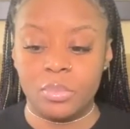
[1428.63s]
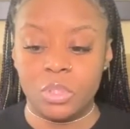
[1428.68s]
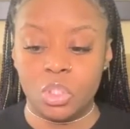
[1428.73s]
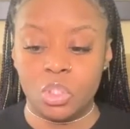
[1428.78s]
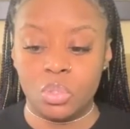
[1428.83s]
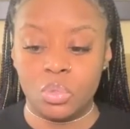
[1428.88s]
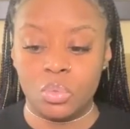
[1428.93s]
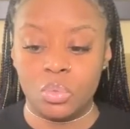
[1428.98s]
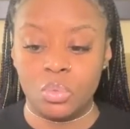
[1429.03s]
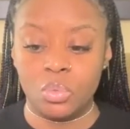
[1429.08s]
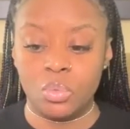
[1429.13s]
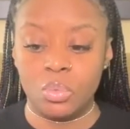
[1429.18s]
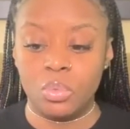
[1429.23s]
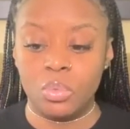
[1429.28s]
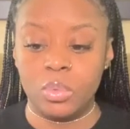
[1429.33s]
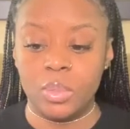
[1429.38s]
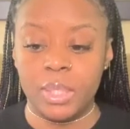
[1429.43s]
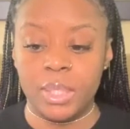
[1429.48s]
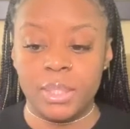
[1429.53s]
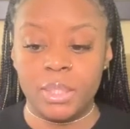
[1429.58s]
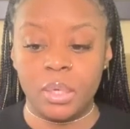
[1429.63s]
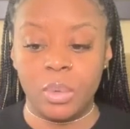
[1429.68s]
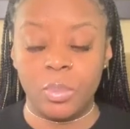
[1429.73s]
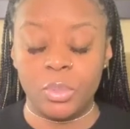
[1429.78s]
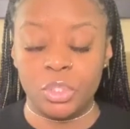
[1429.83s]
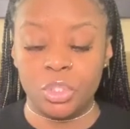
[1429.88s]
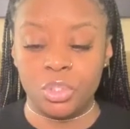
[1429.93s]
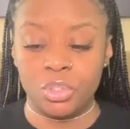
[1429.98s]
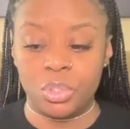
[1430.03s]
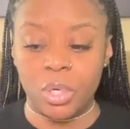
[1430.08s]
to get done
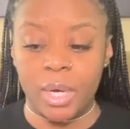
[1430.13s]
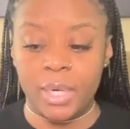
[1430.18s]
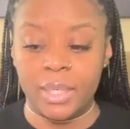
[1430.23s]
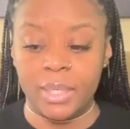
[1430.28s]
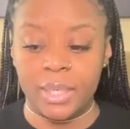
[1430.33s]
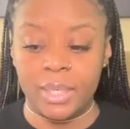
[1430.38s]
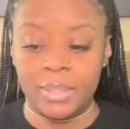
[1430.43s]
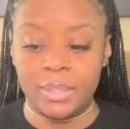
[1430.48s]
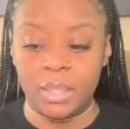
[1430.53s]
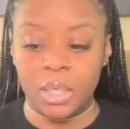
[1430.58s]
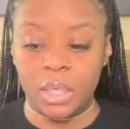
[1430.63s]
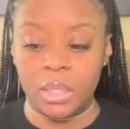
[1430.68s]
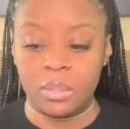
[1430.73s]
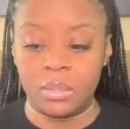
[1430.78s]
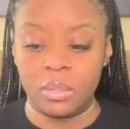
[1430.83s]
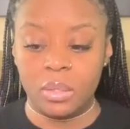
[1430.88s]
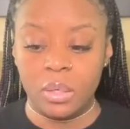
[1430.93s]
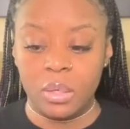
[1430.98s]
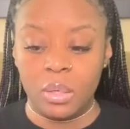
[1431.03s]
what you're trying to get done.